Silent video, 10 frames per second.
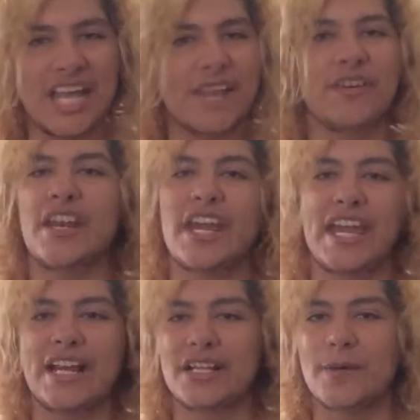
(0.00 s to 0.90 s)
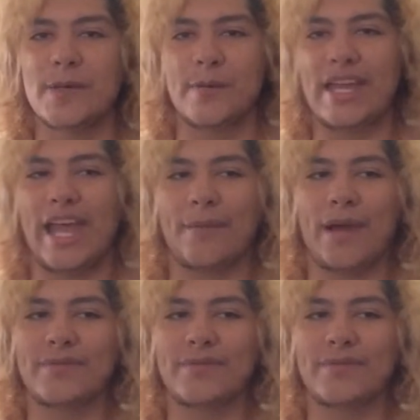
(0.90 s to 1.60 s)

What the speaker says: not even in the WWE game.